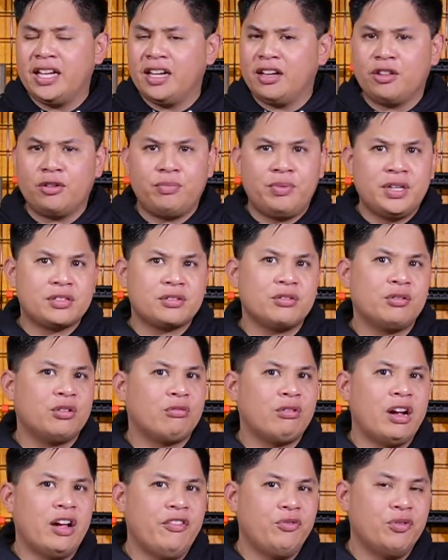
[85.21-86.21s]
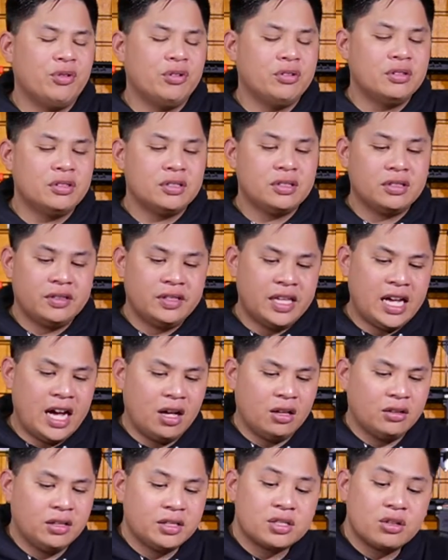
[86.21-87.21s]
other pistol or rifle.
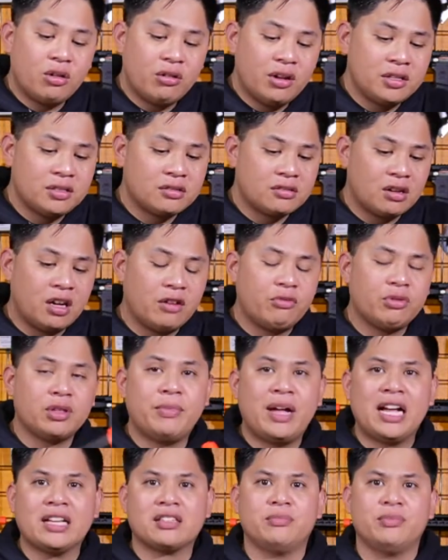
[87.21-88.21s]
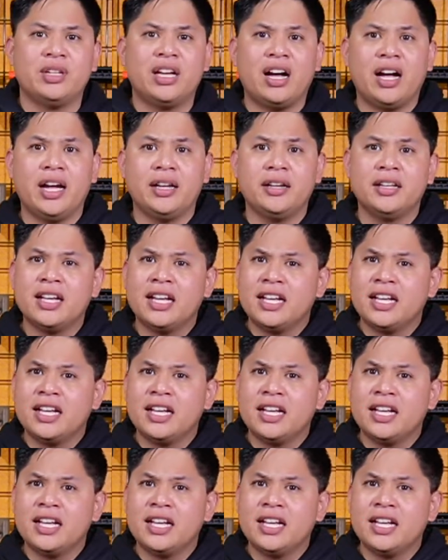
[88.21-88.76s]
Now, let's go ahead and start off with the Maxim 9,